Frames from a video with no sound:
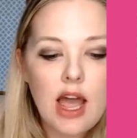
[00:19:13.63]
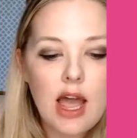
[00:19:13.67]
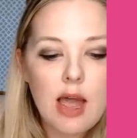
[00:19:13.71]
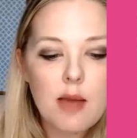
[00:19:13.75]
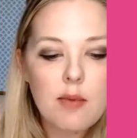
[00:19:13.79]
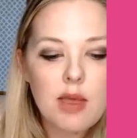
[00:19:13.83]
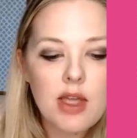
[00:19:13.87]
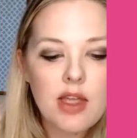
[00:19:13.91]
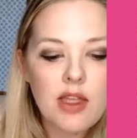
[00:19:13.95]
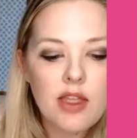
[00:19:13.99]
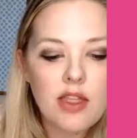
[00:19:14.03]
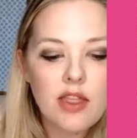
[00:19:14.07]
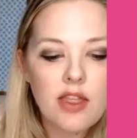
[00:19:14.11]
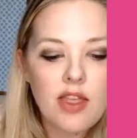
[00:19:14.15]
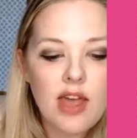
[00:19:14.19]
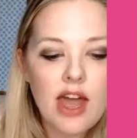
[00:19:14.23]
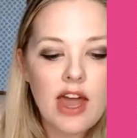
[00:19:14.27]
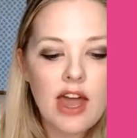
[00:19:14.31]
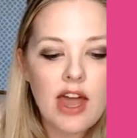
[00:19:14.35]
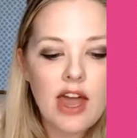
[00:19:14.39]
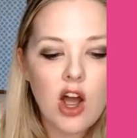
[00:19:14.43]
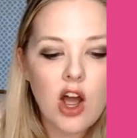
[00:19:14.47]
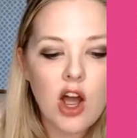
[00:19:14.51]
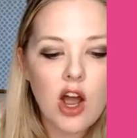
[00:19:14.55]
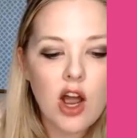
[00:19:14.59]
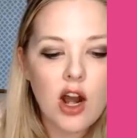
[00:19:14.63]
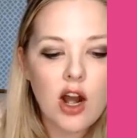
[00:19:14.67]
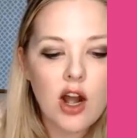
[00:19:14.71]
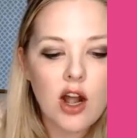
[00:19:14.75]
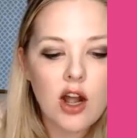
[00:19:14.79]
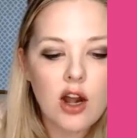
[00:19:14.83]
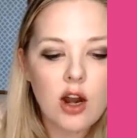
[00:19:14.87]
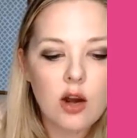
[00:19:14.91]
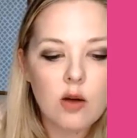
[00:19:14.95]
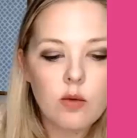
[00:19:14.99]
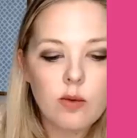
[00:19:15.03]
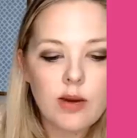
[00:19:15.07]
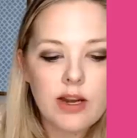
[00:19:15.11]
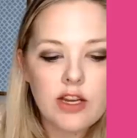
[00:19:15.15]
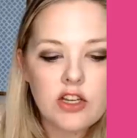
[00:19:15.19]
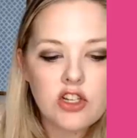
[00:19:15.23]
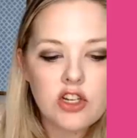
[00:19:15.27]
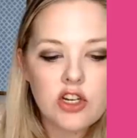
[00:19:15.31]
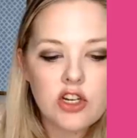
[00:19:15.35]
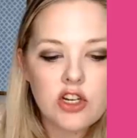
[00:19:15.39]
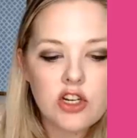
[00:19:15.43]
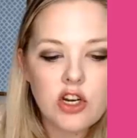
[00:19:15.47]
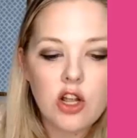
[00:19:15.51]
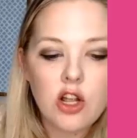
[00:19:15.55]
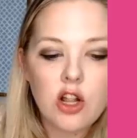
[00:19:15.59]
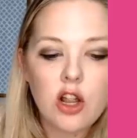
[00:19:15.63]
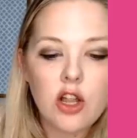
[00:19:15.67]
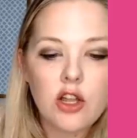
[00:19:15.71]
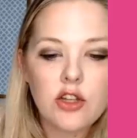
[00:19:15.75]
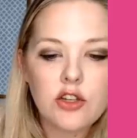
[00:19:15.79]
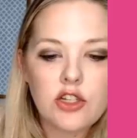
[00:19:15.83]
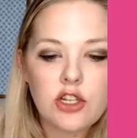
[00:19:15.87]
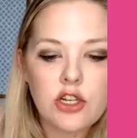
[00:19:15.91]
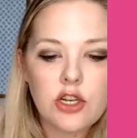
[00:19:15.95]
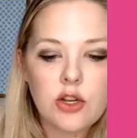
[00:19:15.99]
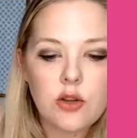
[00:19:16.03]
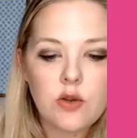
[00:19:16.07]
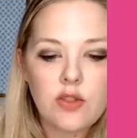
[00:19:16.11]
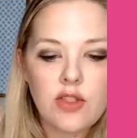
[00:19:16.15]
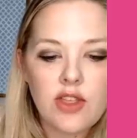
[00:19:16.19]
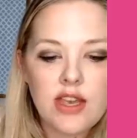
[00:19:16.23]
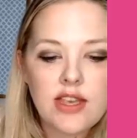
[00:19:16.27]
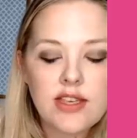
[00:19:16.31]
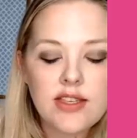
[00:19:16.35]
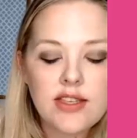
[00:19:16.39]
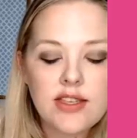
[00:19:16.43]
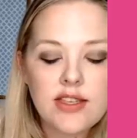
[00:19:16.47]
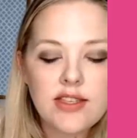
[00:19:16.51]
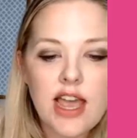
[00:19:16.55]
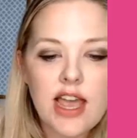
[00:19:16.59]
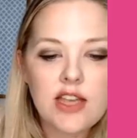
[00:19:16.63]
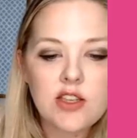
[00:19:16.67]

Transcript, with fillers: that are original to this,